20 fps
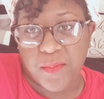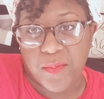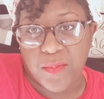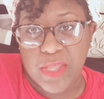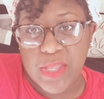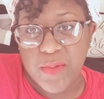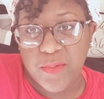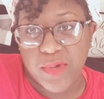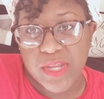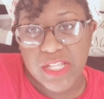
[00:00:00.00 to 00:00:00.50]

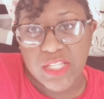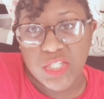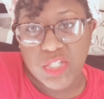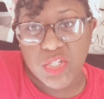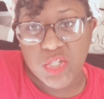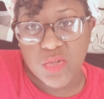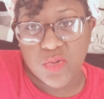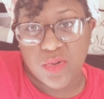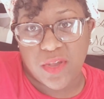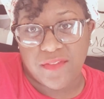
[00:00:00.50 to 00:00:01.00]
We went
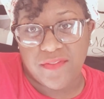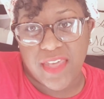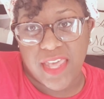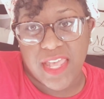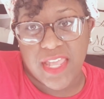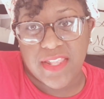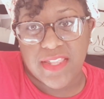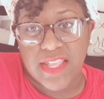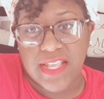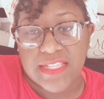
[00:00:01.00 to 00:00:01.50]
to a
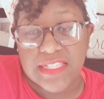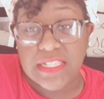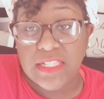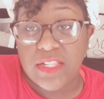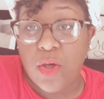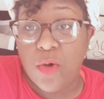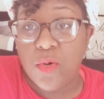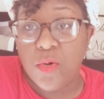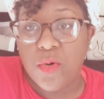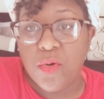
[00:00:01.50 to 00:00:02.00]
vet that's
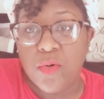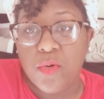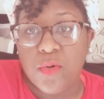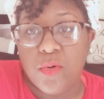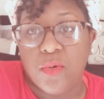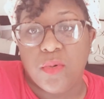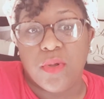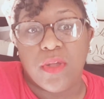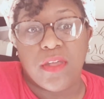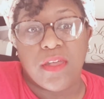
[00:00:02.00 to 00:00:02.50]

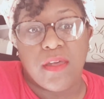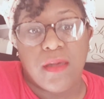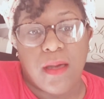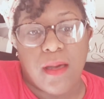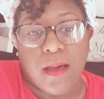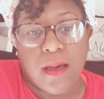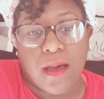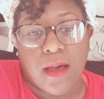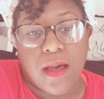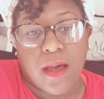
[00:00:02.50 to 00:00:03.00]
local.
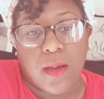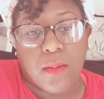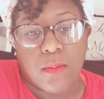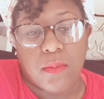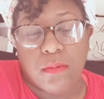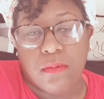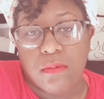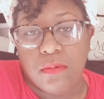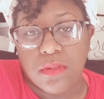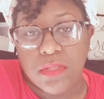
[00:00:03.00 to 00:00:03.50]

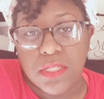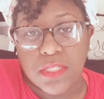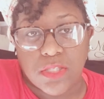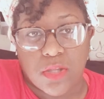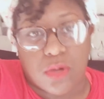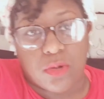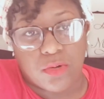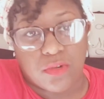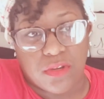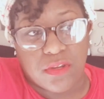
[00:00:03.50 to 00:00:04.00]
We looked
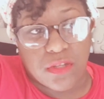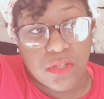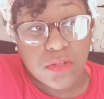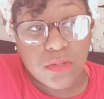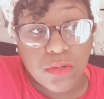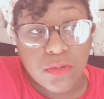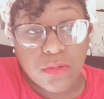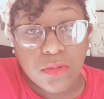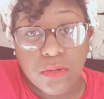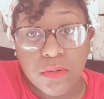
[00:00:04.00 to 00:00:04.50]
on
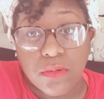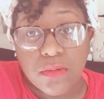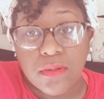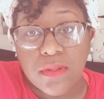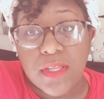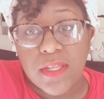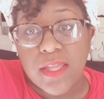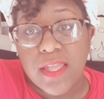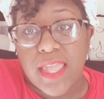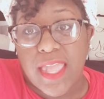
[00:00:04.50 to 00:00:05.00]
Google
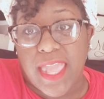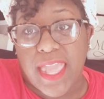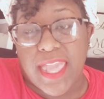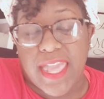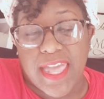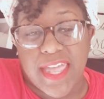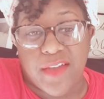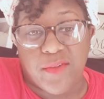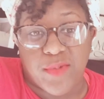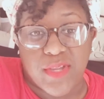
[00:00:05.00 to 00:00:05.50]

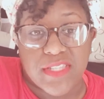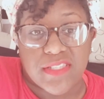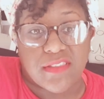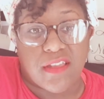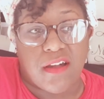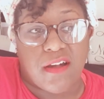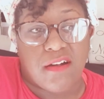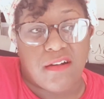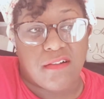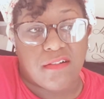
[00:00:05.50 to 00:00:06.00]
and we
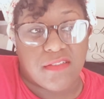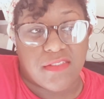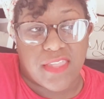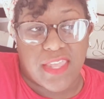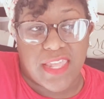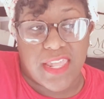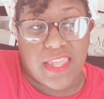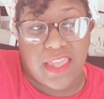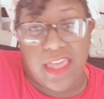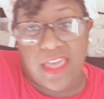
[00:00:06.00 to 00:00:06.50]
saw
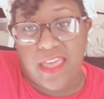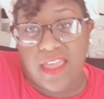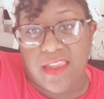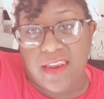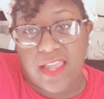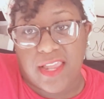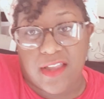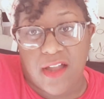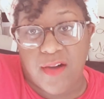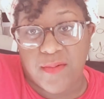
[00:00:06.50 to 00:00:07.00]
that it had
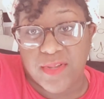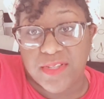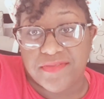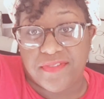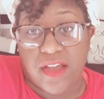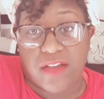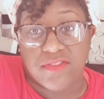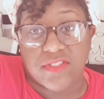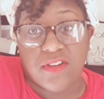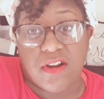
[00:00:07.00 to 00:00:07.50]
like almost
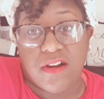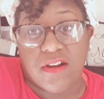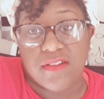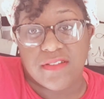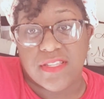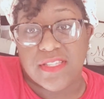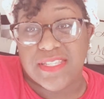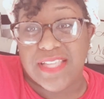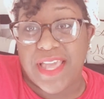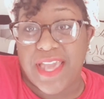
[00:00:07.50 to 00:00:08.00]
5
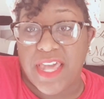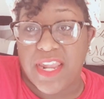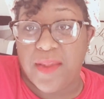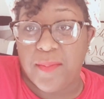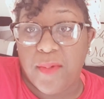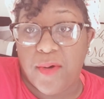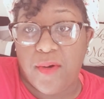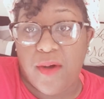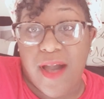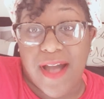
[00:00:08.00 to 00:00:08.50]
stars. It's an
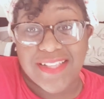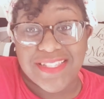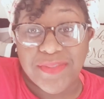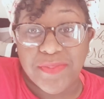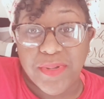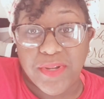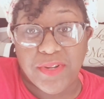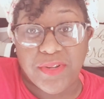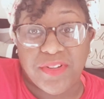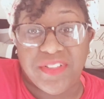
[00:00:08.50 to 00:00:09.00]
animal
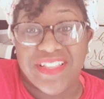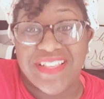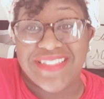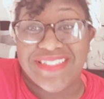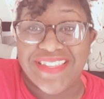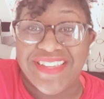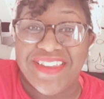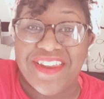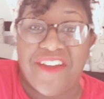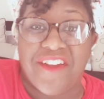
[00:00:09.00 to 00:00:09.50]
hospital
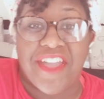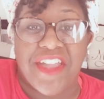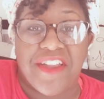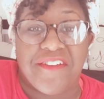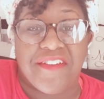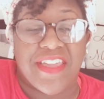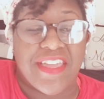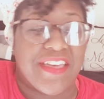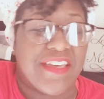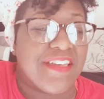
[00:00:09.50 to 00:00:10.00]
that's in our
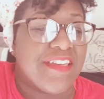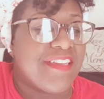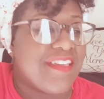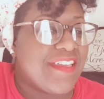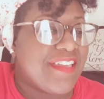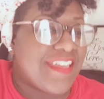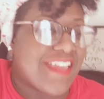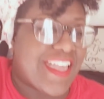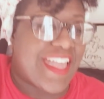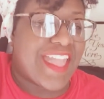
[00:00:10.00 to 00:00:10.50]
area,
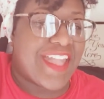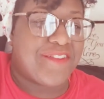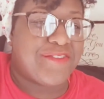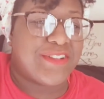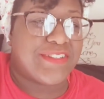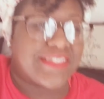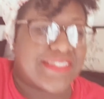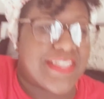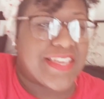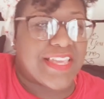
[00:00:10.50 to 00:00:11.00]
and
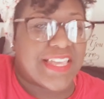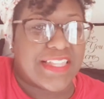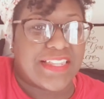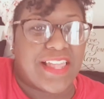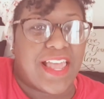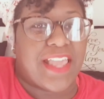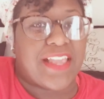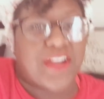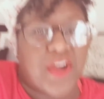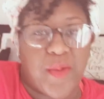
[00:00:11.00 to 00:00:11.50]
we was thinking
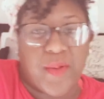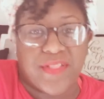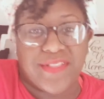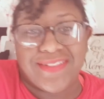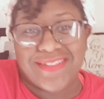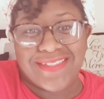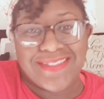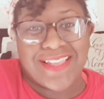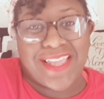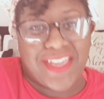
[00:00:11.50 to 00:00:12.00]
like, come on,
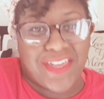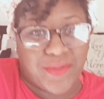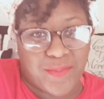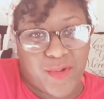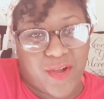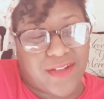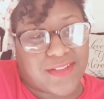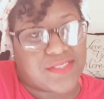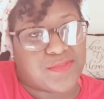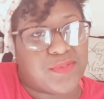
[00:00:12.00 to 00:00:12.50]
this is an
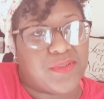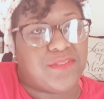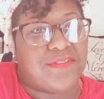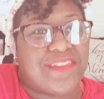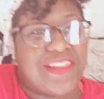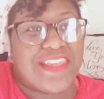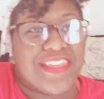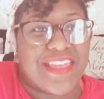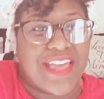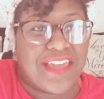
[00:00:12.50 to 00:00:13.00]
animal hospital,
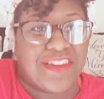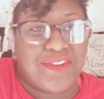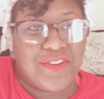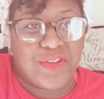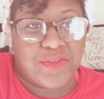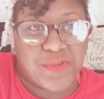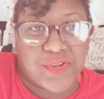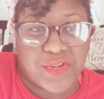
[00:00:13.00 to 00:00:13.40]
they gotta know